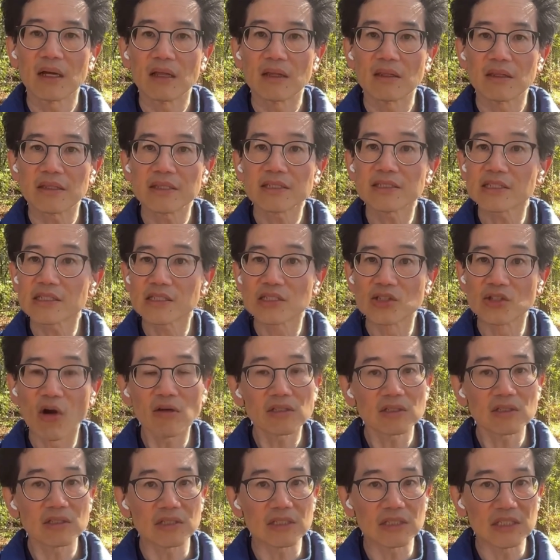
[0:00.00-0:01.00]
This is
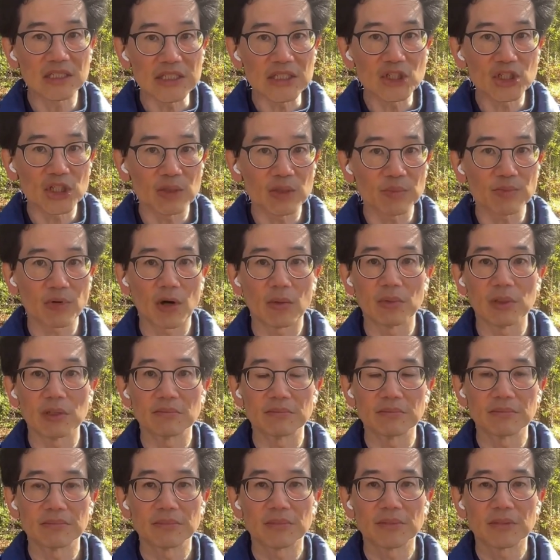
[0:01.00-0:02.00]
not a teacher problem.
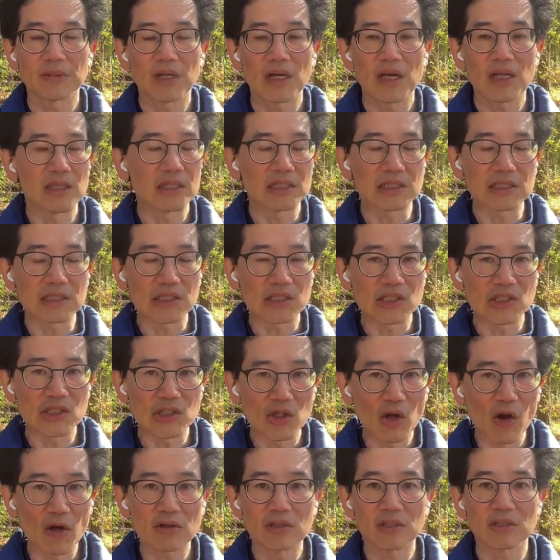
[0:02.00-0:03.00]
This is
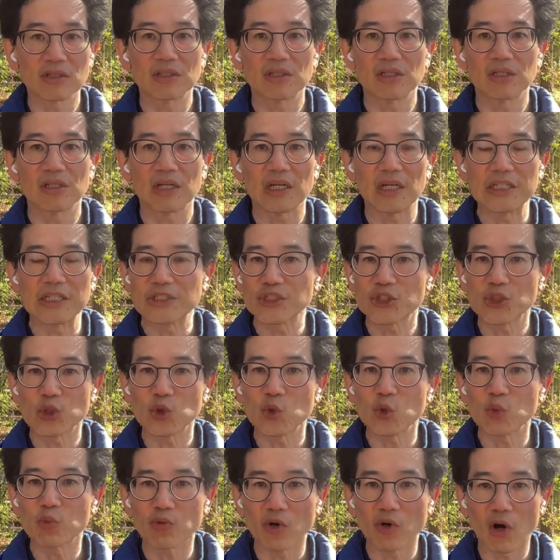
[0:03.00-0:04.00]
not a
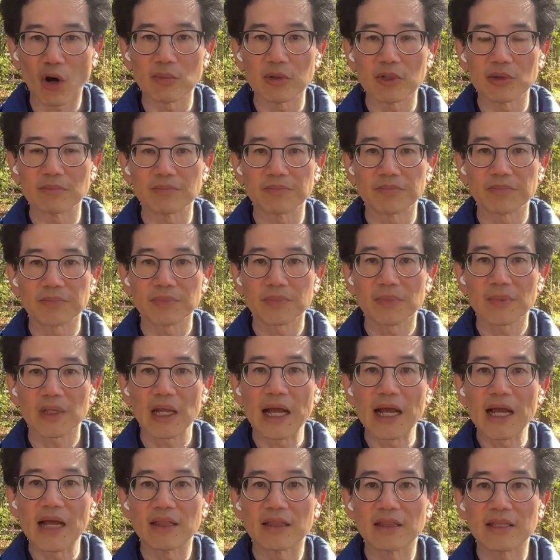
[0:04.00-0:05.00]
school problem.
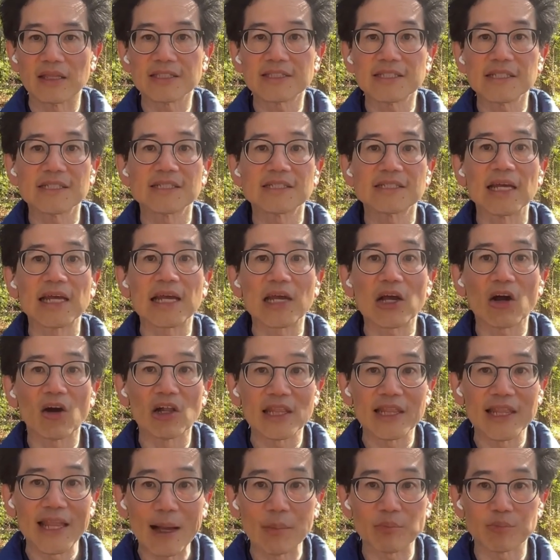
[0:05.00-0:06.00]
This is a
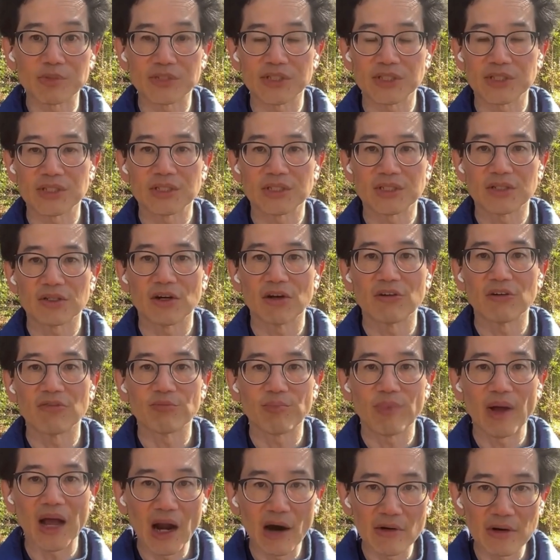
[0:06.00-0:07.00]
collapse of
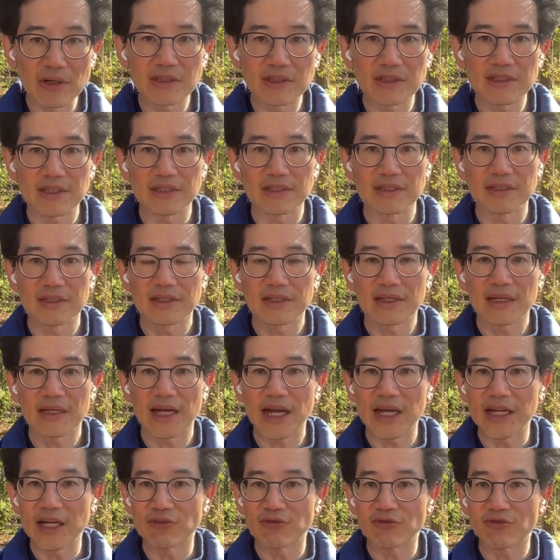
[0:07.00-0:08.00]
parenting
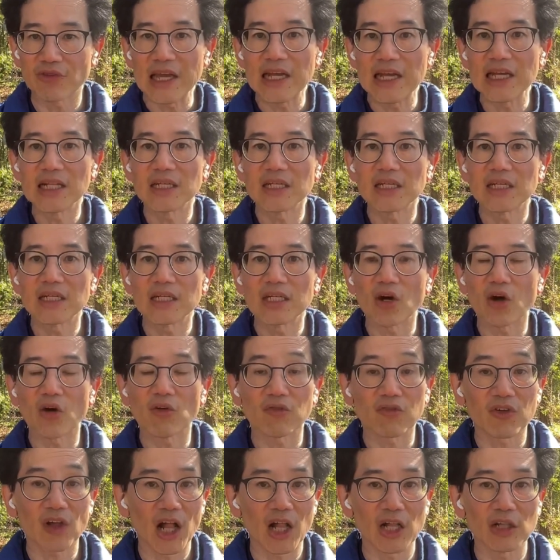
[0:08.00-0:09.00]
and a failure of
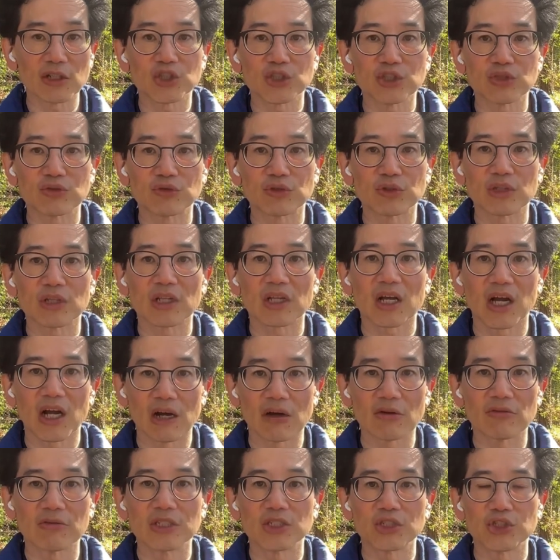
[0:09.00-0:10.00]
cultural
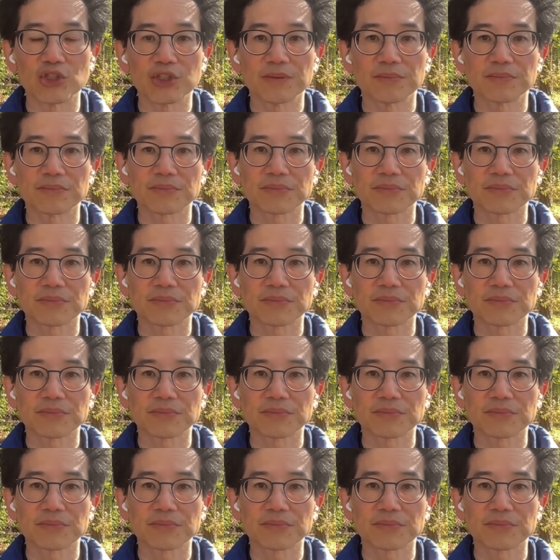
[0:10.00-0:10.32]
courage.